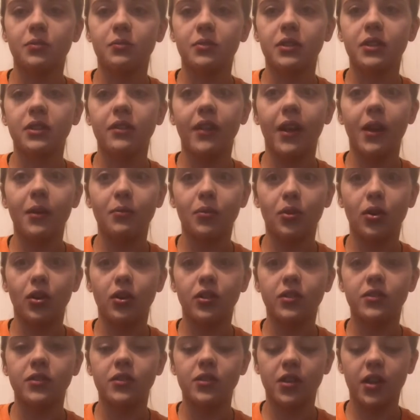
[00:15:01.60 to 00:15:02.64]
into that
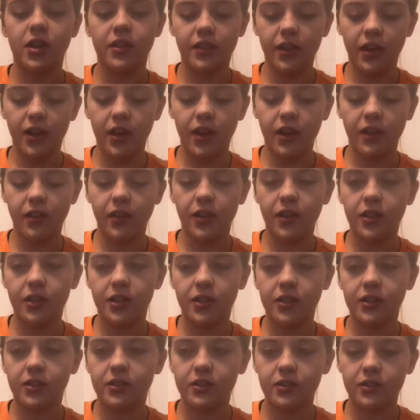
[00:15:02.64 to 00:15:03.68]
bronzer and the highlighter.
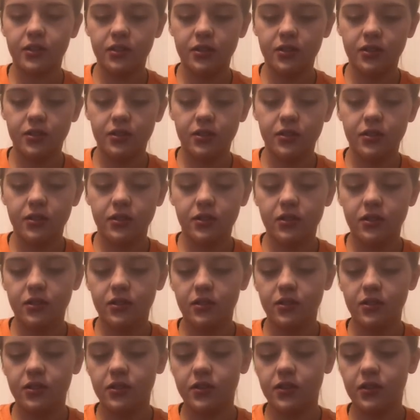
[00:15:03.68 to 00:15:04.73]

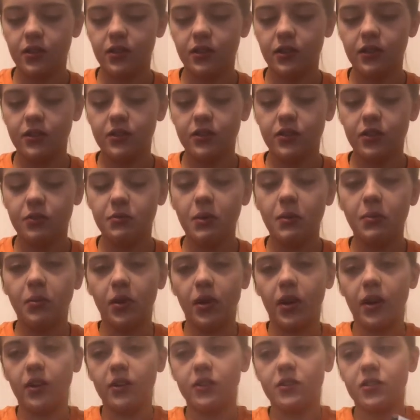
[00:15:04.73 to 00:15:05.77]
So let's do my
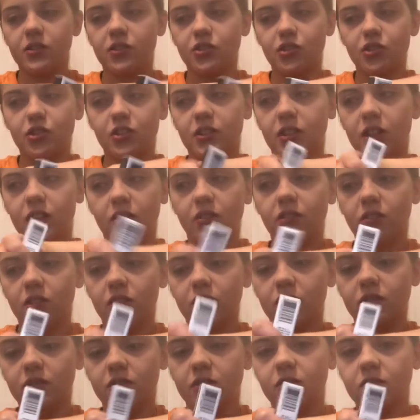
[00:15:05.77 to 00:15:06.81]
brows. This shouldn't take long,
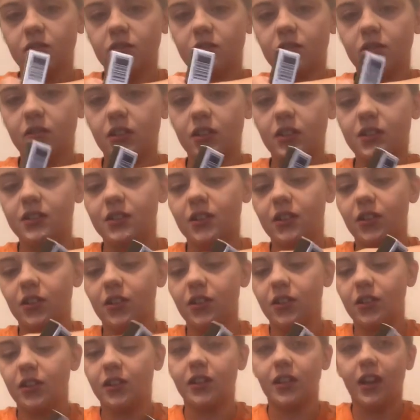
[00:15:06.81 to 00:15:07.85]

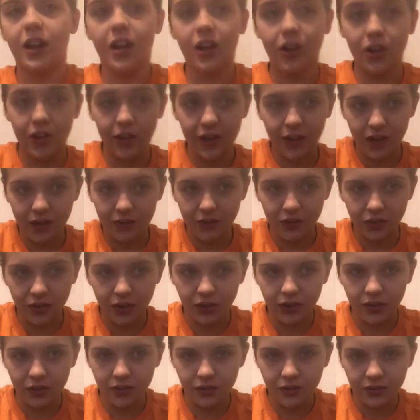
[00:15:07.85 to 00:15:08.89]
considering I already have a lot
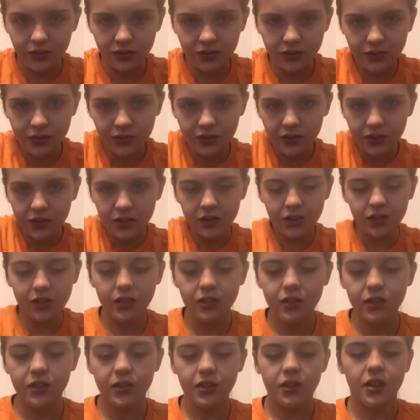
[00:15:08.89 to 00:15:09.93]
of
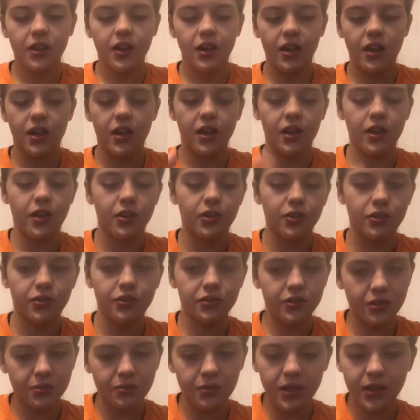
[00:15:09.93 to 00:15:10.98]
hairs
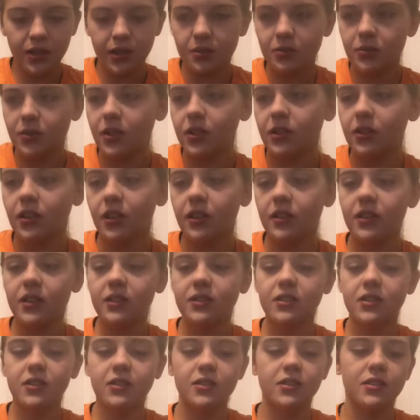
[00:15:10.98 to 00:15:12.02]
on my eyebrow. And this
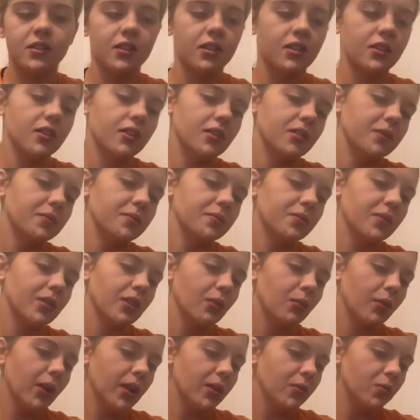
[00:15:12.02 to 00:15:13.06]
is the
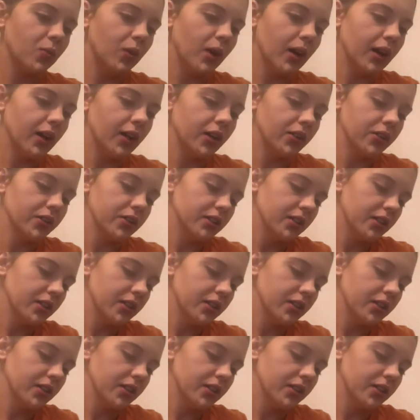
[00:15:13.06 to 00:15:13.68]
Wet n Wild